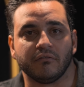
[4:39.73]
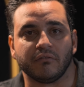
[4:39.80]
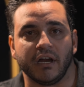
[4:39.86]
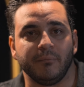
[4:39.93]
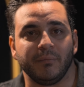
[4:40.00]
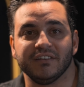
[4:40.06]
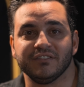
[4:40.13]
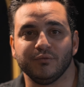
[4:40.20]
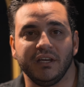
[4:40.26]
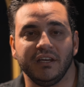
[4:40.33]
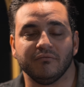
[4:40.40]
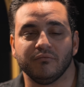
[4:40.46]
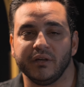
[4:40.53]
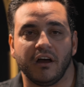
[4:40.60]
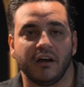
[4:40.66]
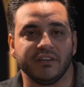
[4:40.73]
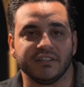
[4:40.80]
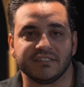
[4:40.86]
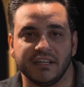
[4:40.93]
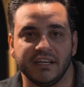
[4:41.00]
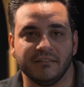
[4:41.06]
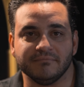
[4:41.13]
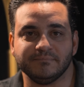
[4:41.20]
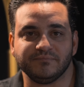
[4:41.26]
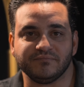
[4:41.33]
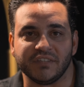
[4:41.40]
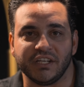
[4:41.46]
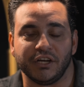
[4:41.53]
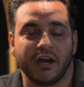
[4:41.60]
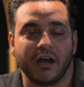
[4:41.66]
Right. Because we, we obviously,
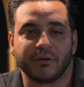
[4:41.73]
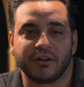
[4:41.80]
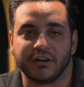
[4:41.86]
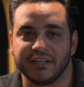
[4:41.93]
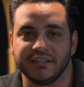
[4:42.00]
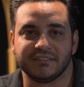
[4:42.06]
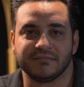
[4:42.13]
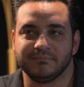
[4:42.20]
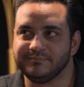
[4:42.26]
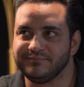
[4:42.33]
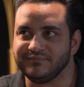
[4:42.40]
you know, Albuquerque's,